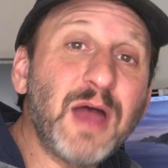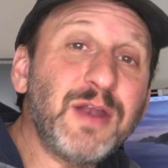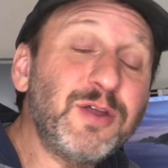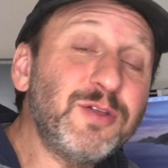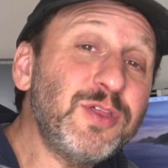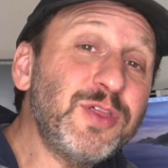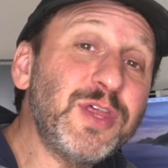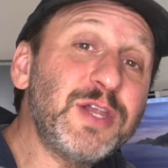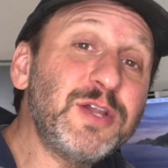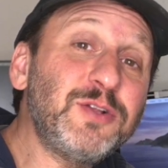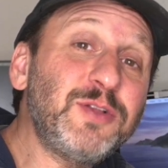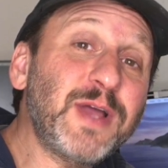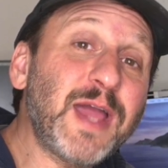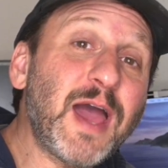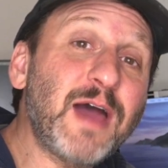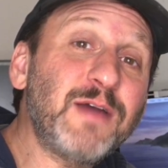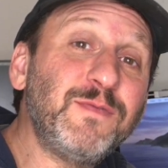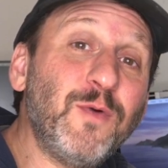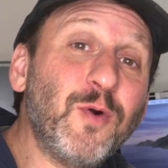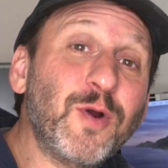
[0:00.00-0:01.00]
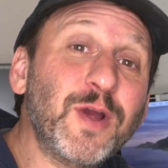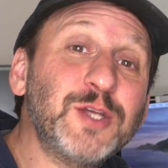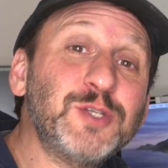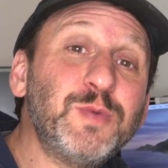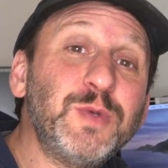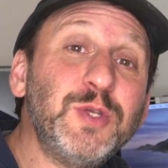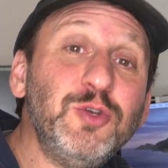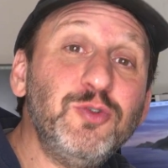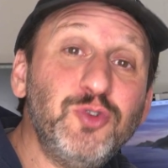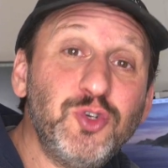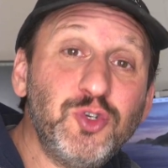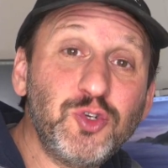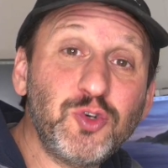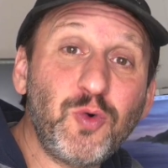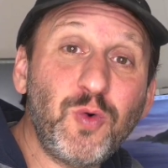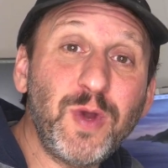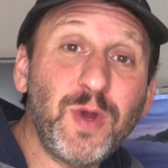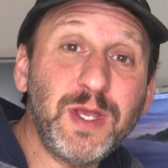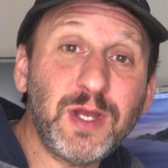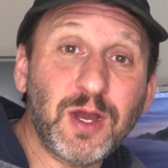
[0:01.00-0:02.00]
Another thing to look out for is when you
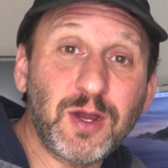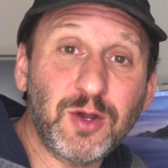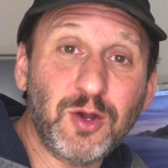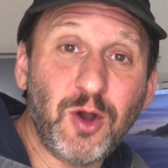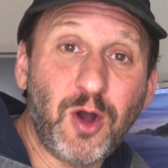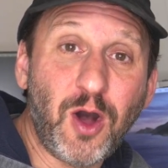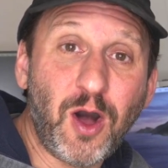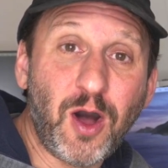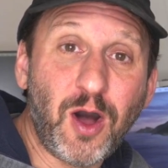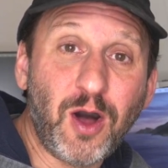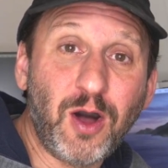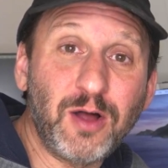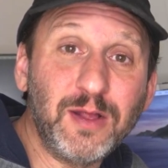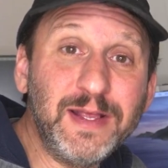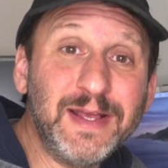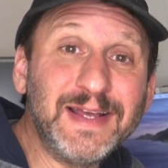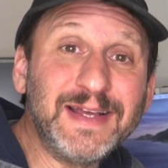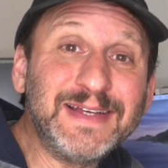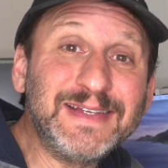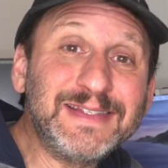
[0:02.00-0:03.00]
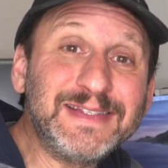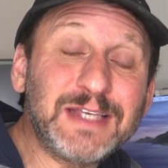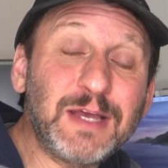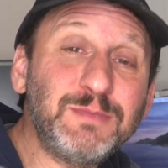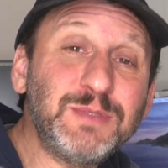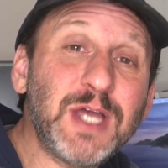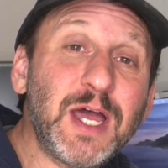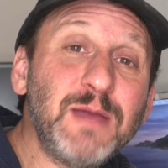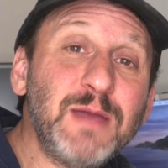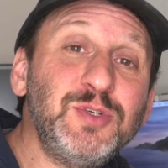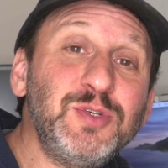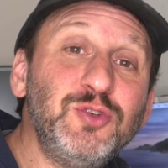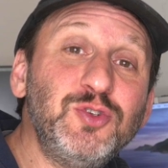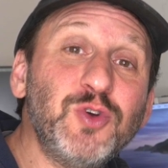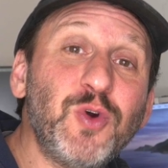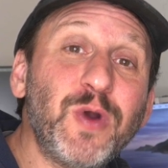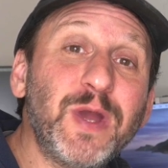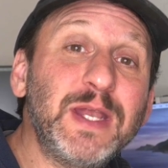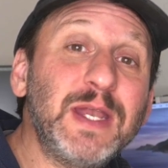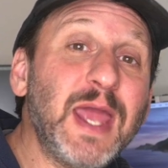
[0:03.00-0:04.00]
join a call, sometimes you
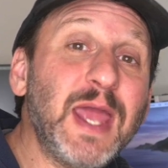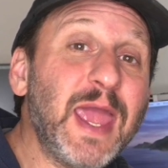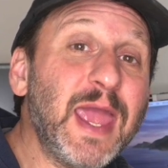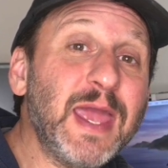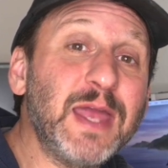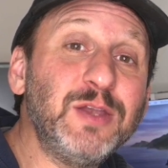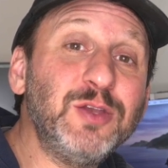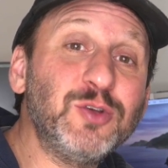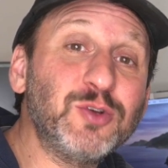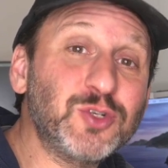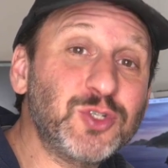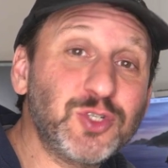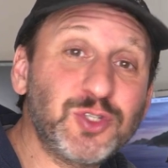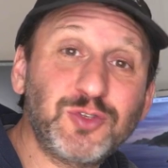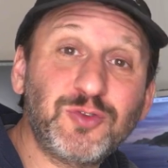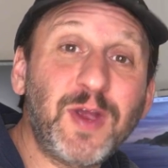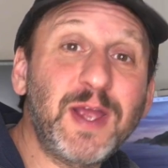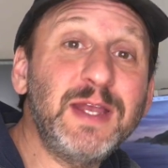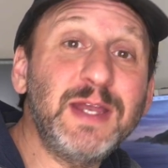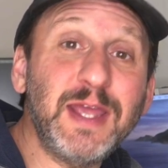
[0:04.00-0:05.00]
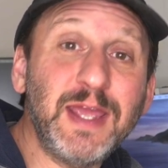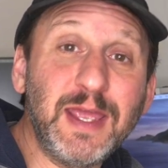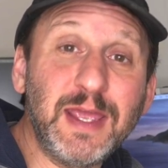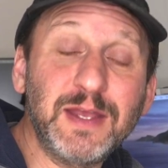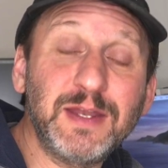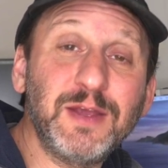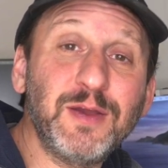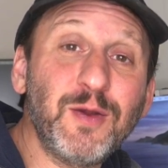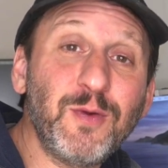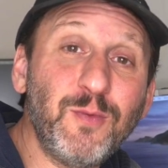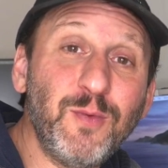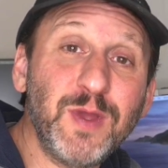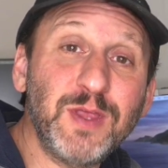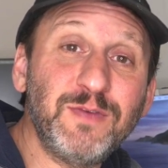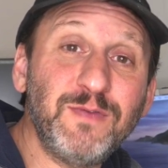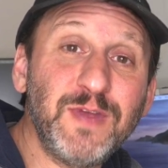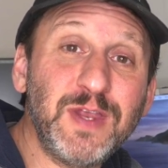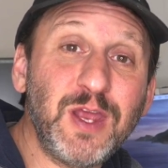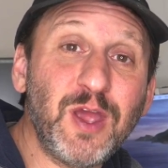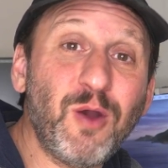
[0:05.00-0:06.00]
join and you're straight in
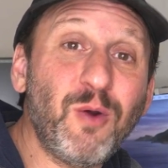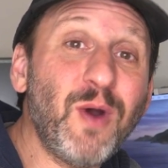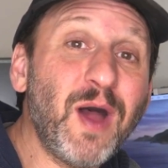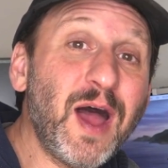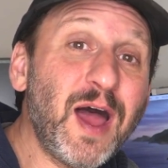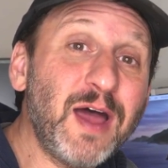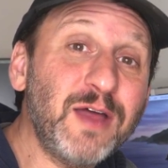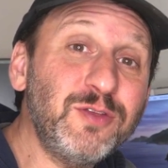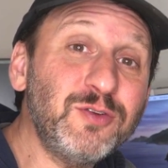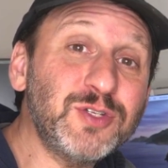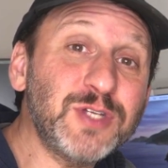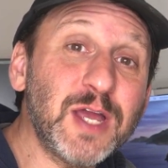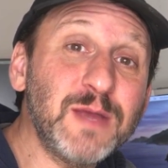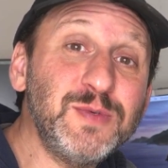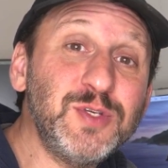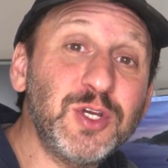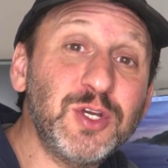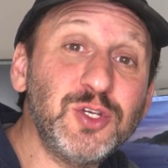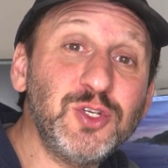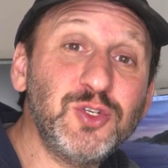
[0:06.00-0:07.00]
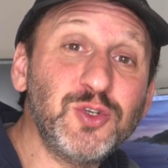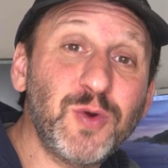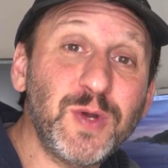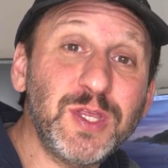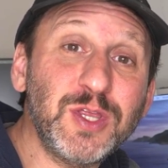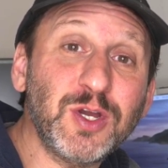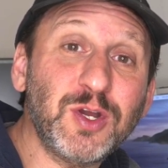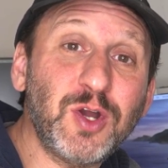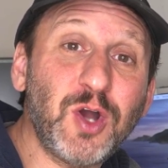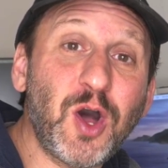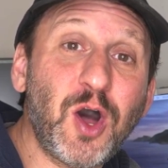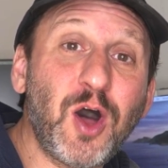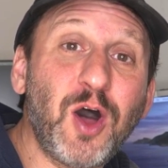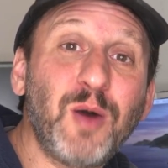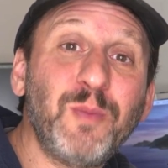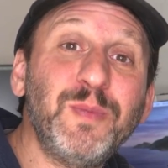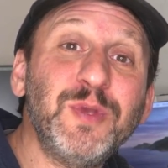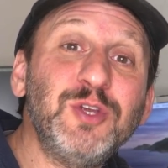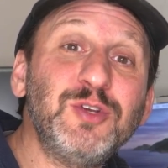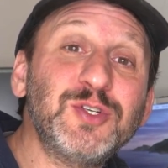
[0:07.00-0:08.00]
with video. Other times you can join the
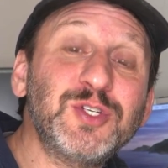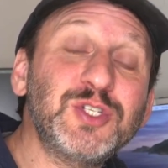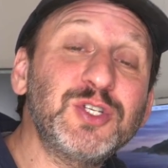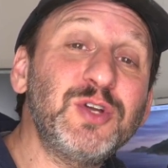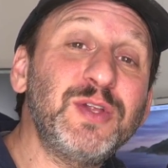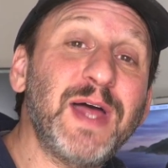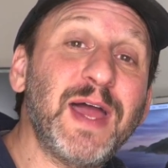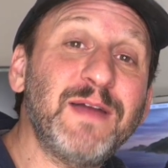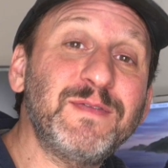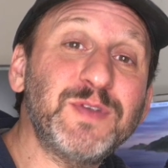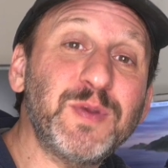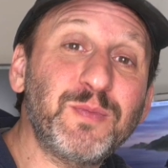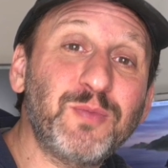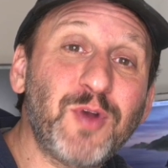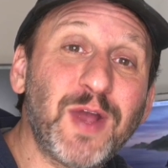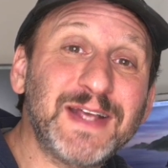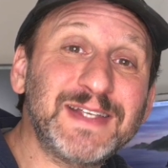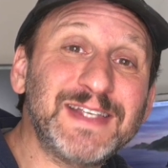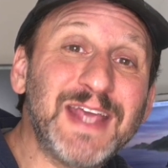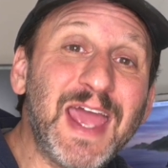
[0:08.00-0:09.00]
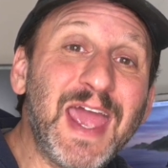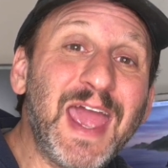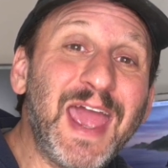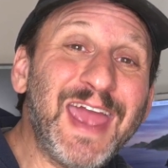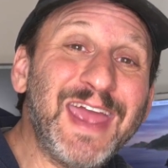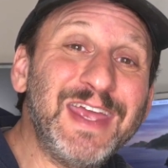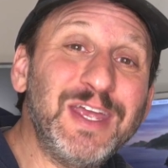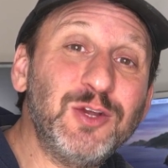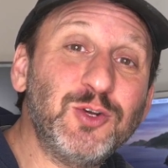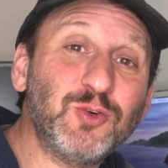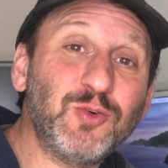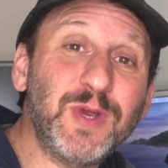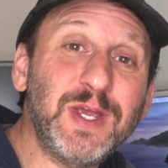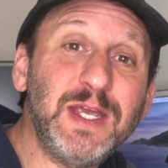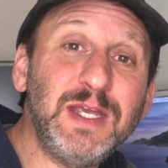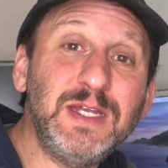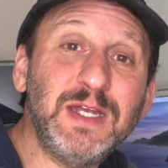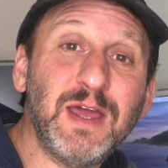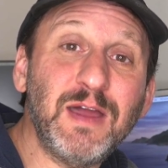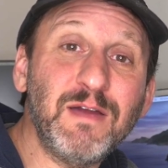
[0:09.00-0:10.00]
call, but you still have to press a
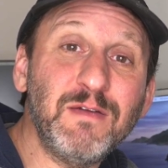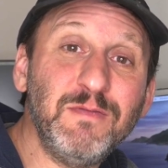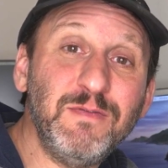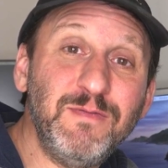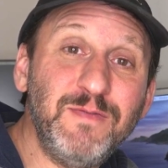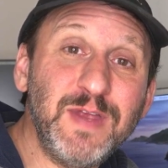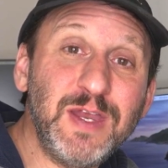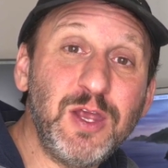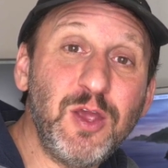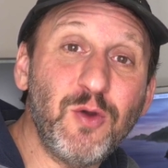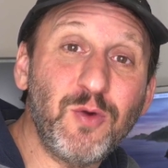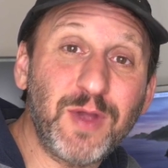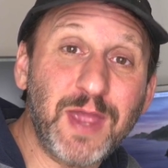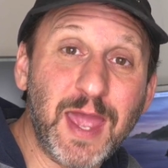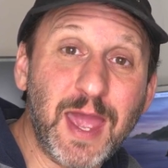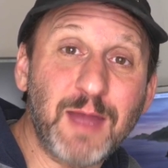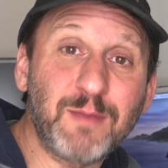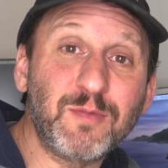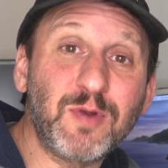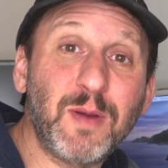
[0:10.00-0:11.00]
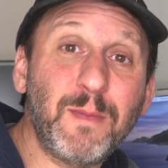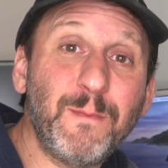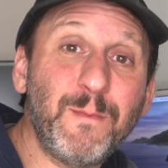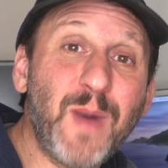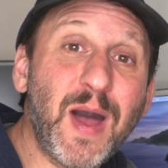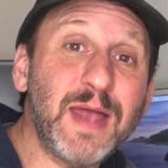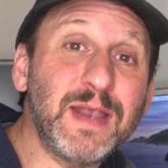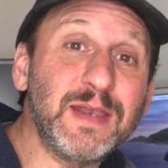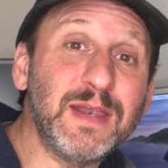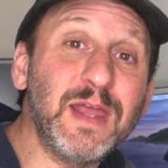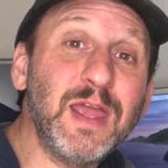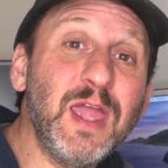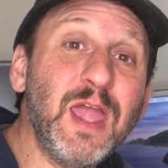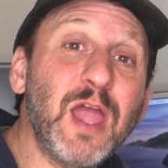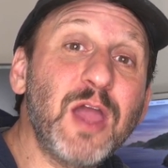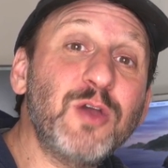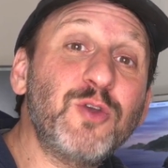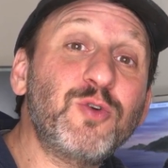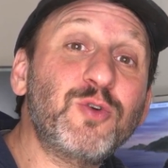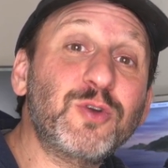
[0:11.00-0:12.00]
green video camera button
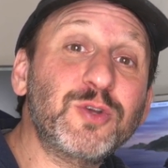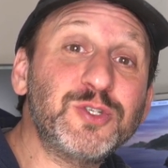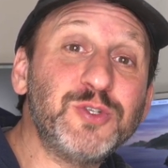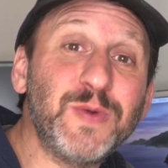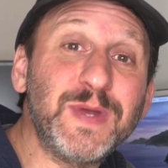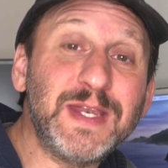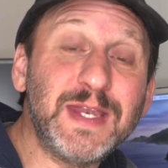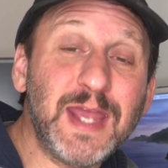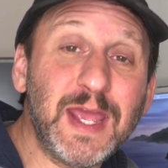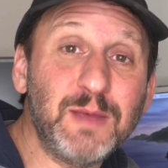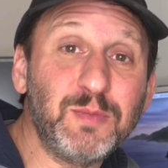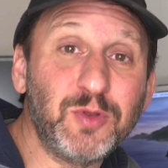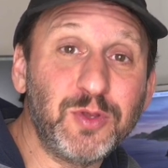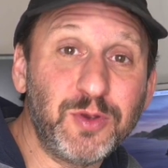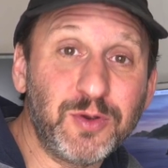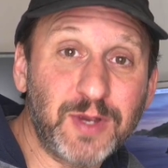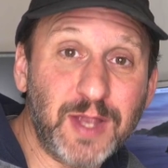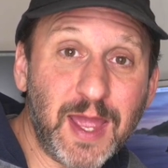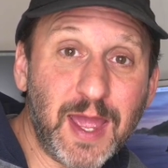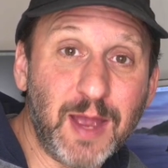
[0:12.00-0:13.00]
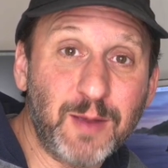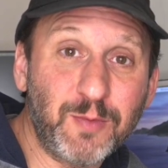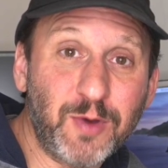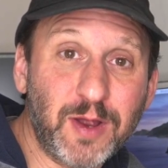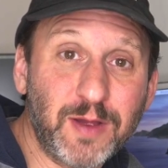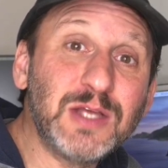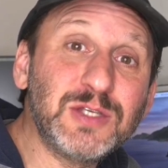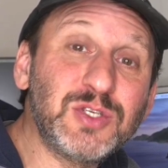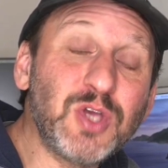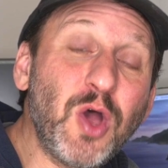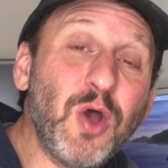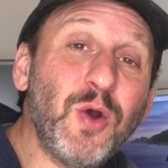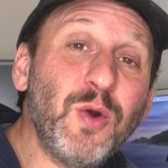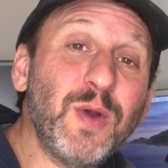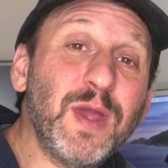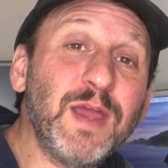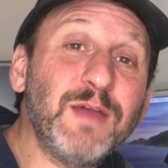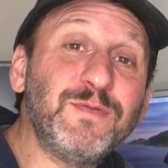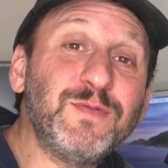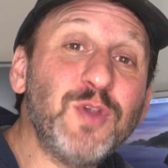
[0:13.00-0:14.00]
in order to enable your camera.
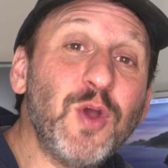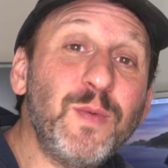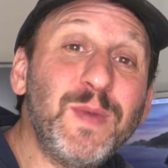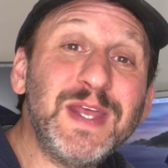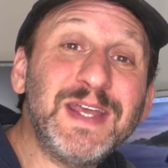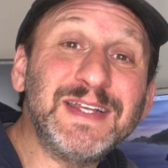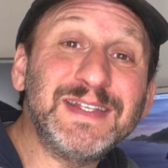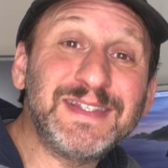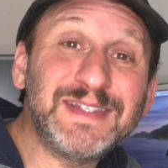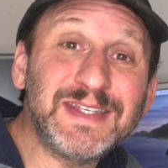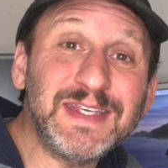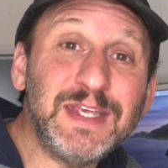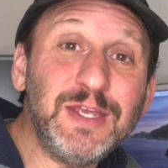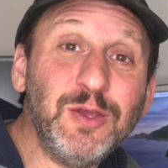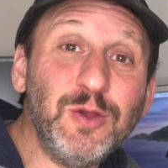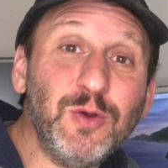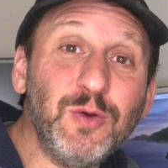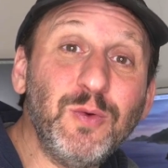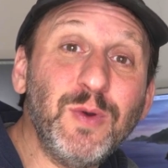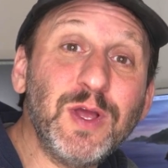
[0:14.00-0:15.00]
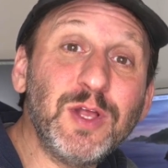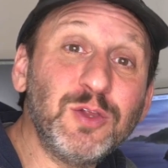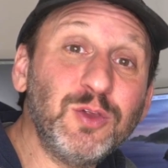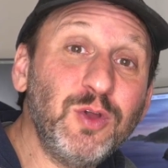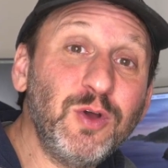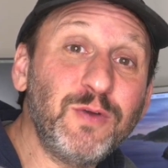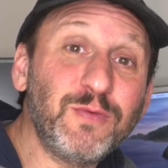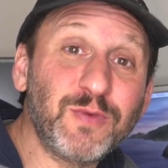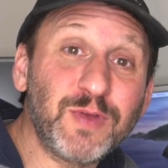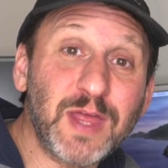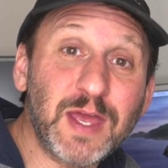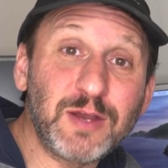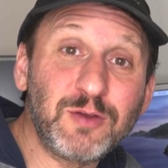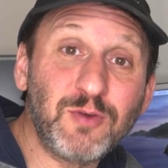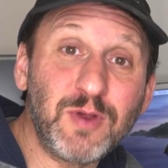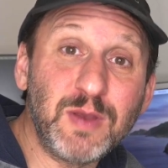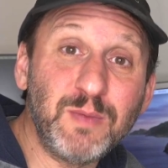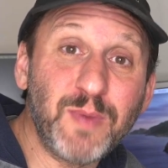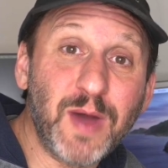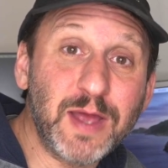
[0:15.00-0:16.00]
So if nobody could see you, look for that
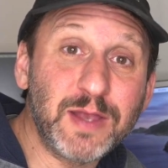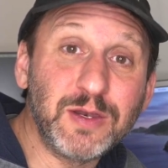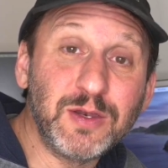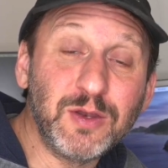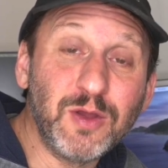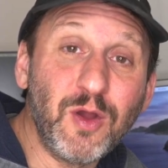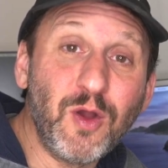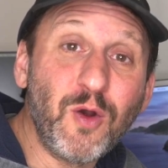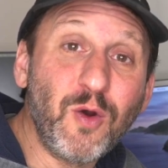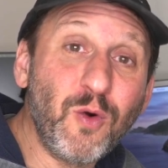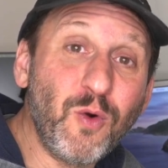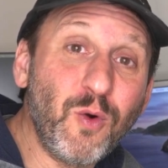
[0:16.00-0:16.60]
green button.